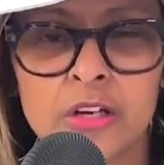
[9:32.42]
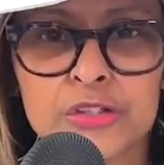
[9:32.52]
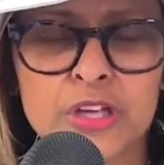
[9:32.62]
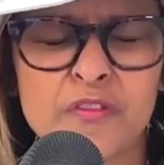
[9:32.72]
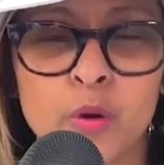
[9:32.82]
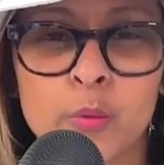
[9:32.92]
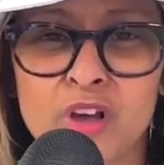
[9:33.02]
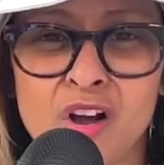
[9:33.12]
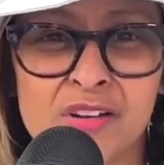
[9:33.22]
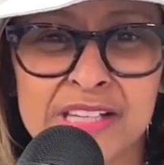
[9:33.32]
suffering with
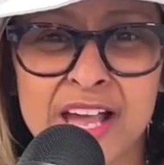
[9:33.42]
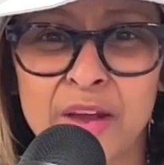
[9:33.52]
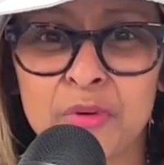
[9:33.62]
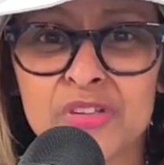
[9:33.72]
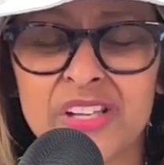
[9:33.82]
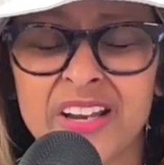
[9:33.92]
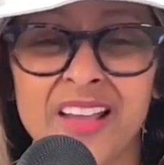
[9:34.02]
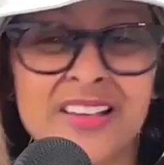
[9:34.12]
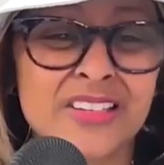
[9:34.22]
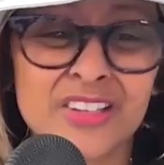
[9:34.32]
Alzheimer's, and I
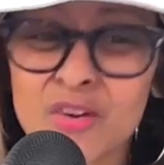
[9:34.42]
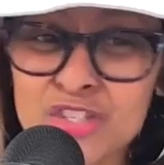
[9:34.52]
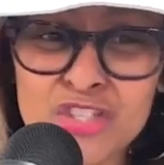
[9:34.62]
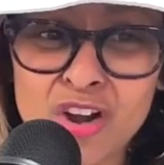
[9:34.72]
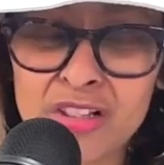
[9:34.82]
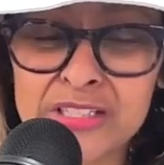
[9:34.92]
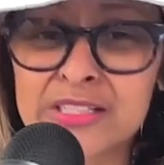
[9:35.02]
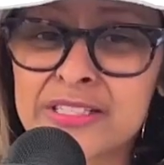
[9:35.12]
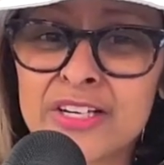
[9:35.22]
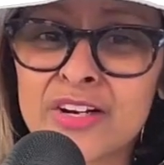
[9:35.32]
couldn't go to Charlotte to
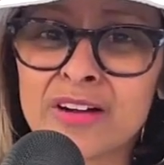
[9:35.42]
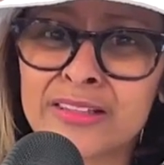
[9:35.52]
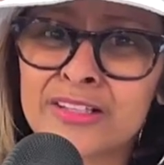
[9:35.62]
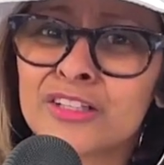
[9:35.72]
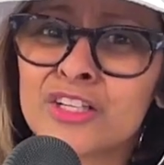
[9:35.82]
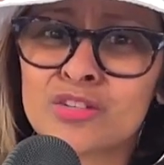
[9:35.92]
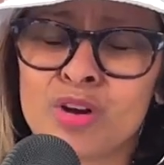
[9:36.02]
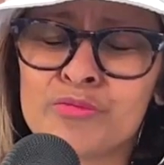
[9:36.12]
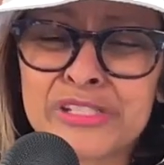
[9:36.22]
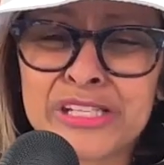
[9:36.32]
see her. I literally
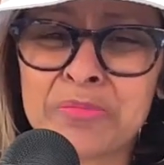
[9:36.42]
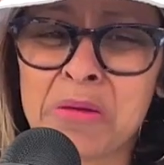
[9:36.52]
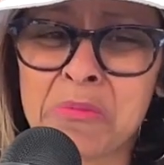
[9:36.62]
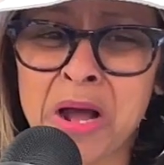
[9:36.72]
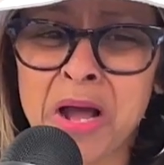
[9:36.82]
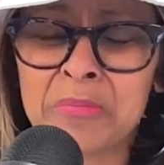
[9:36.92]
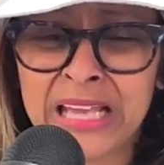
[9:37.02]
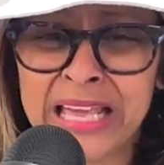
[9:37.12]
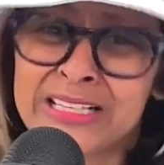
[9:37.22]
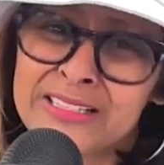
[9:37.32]
drove to see my mom, and
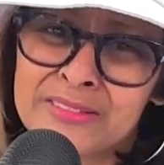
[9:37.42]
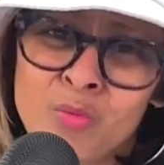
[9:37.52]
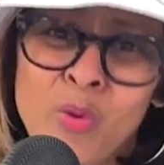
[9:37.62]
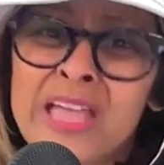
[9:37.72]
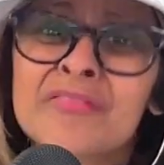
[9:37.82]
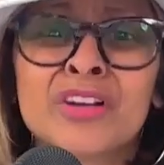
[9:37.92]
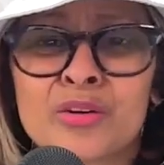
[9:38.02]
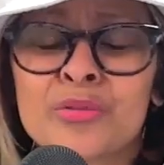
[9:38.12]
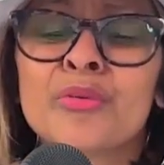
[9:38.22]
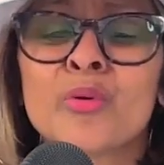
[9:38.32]
I had to wave at her through